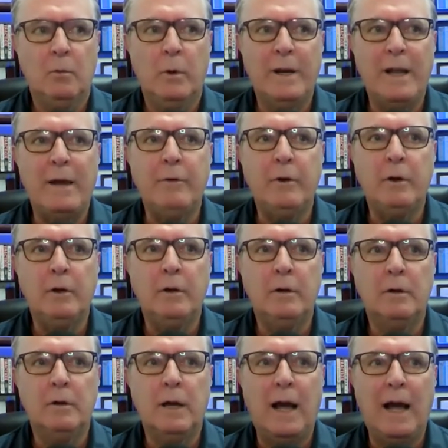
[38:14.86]
whatever
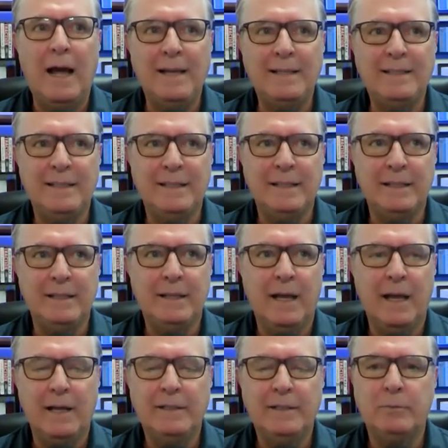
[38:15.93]
I did,
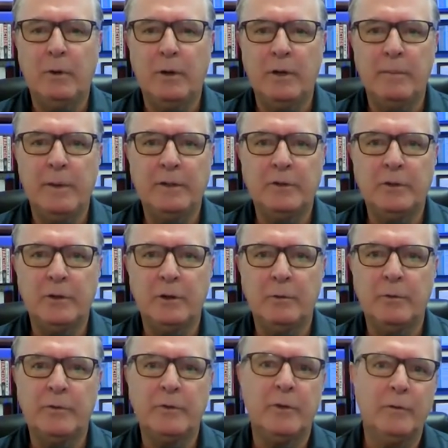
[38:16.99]
I just wanted to make sure it
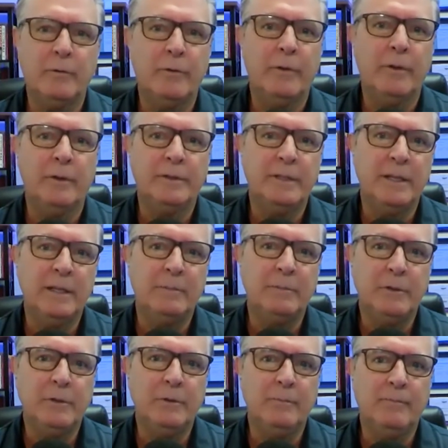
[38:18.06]
was good for the team
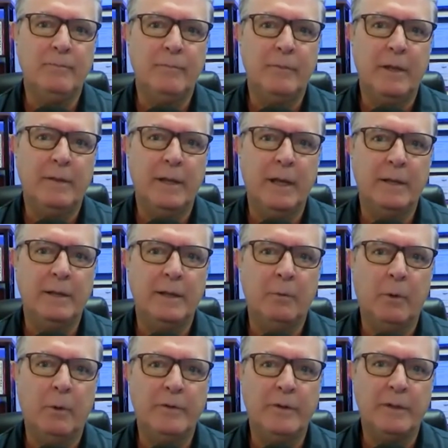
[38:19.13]
too. And that it
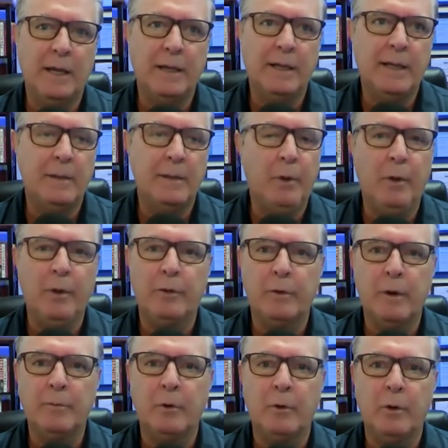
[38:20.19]
wasn't like a pull the
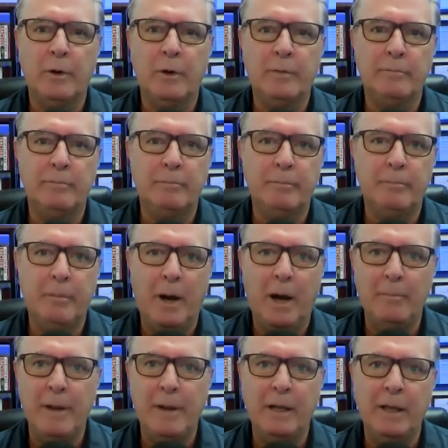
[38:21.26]
ripcord and
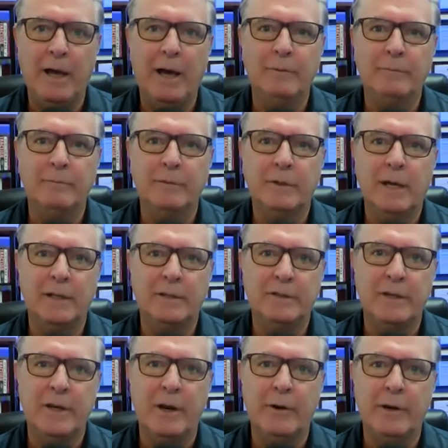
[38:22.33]
Bob bail out kind of
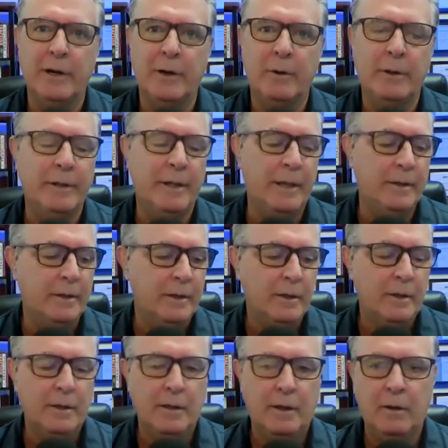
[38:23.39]
scenario. And then,
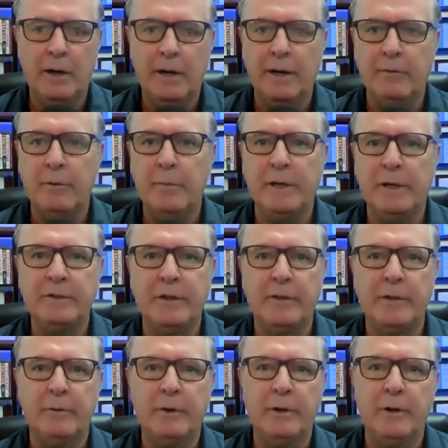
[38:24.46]
all right, everybody's on
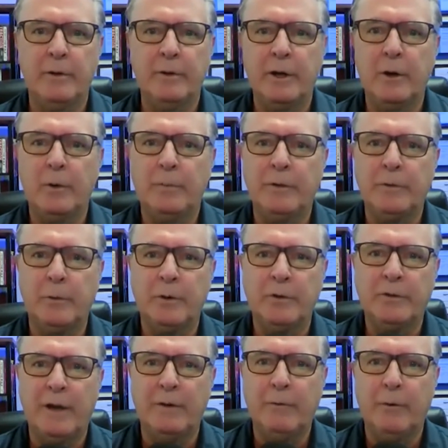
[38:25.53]
their own. I hope this
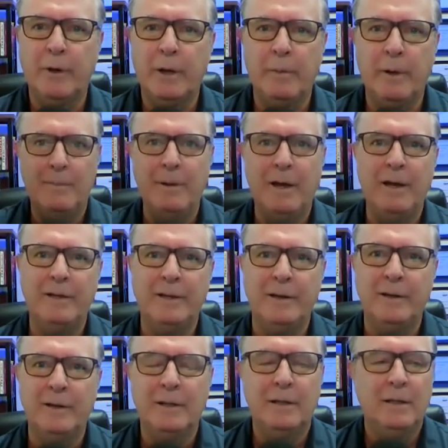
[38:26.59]
works out for you. I'm out of
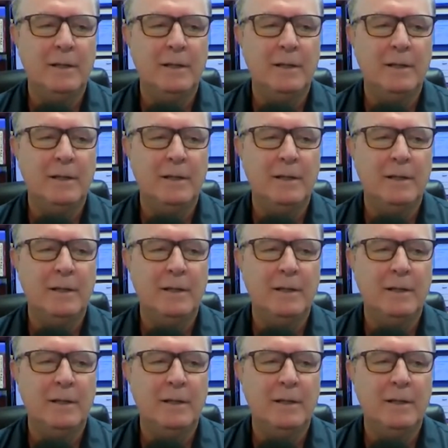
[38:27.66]
here.